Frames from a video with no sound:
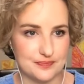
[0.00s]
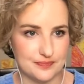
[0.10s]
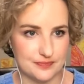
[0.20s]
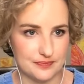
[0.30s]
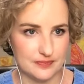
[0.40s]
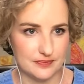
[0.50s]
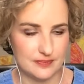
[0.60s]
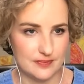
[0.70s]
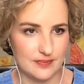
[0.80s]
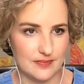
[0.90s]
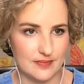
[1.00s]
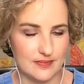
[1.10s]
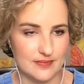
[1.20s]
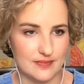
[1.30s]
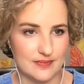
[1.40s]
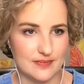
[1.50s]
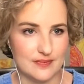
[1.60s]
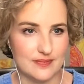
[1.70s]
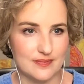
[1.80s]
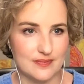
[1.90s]

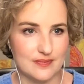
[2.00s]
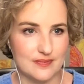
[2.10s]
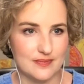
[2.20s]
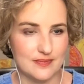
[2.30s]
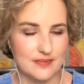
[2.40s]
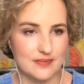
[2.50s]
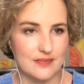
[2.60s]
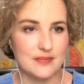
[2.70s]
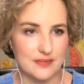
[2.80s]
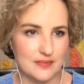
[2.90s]
No words are spoken by the person on screen.